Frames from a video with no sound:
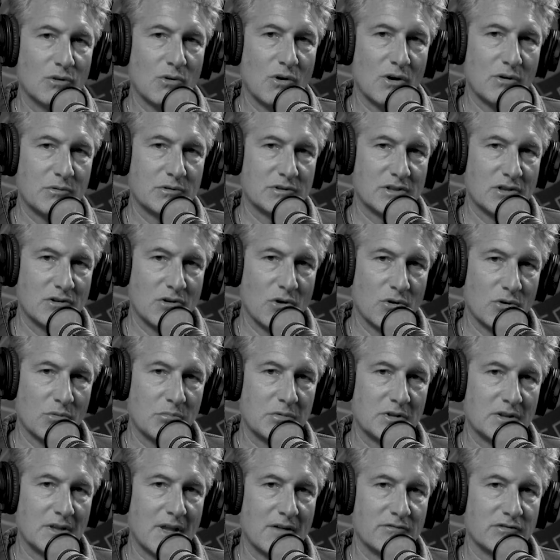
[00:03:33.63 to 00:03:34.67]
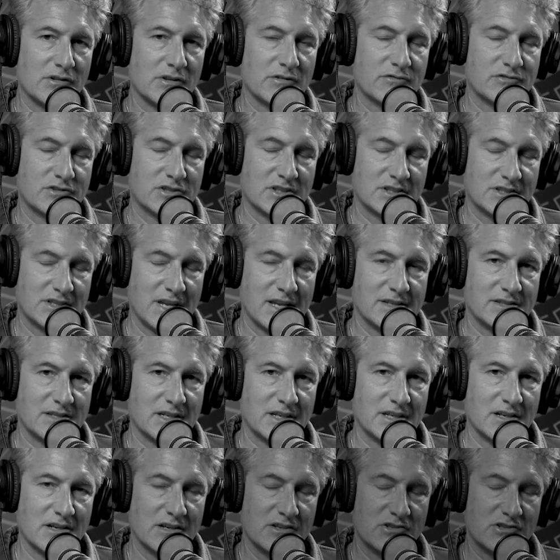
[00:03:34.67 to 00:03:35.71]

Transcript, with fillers: along with the notable level of success it can